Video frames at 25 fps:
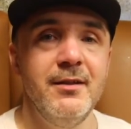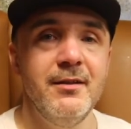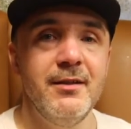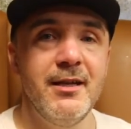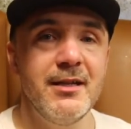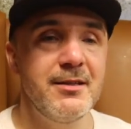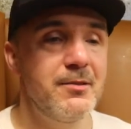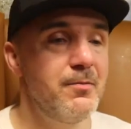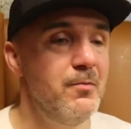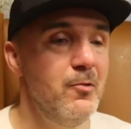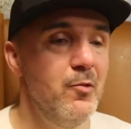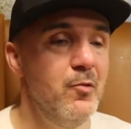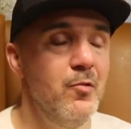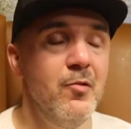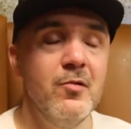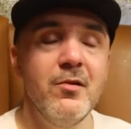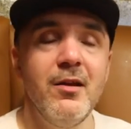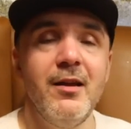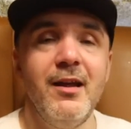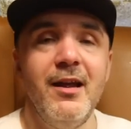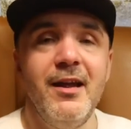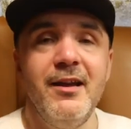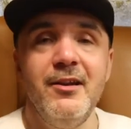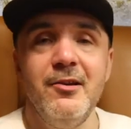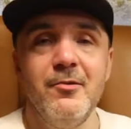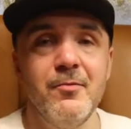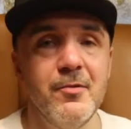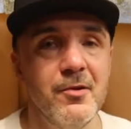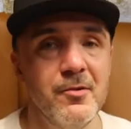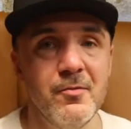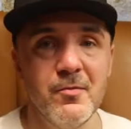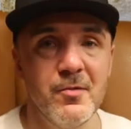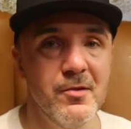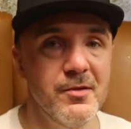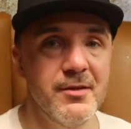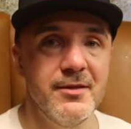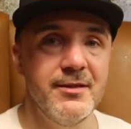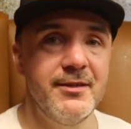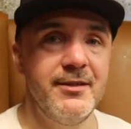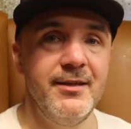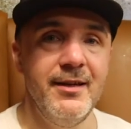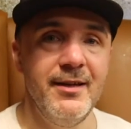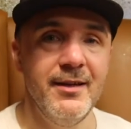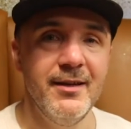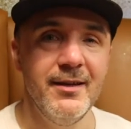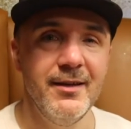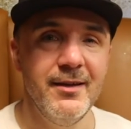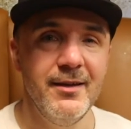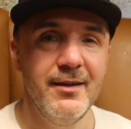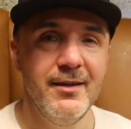That's all that anyone wants
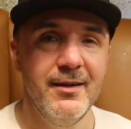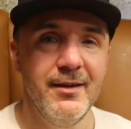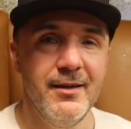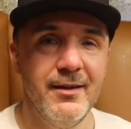here.